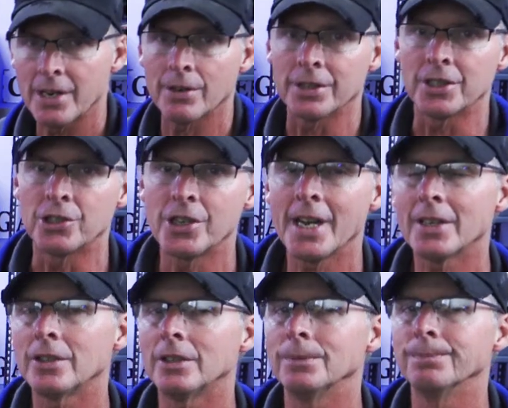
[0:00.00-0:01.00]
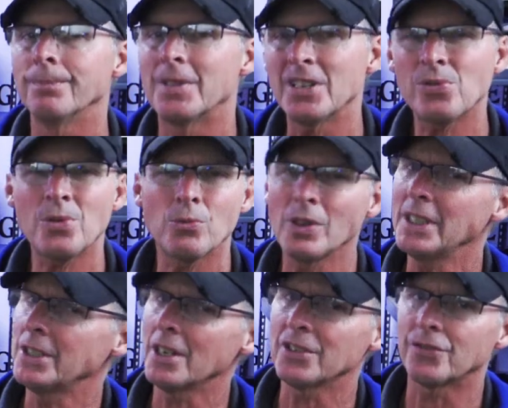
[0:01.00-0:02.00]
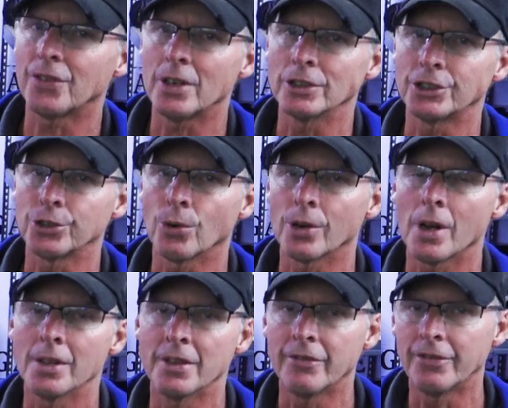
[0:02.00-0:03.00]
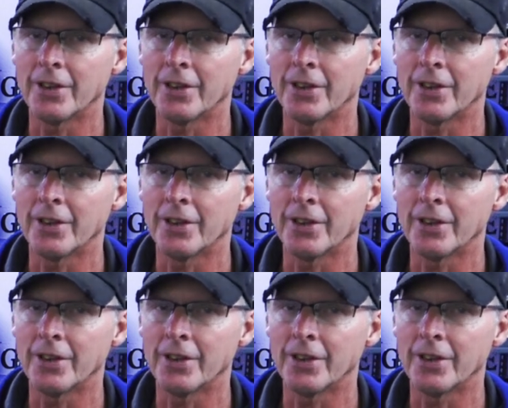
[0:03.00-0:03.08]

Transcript: here at the channel, this one really does fall short on the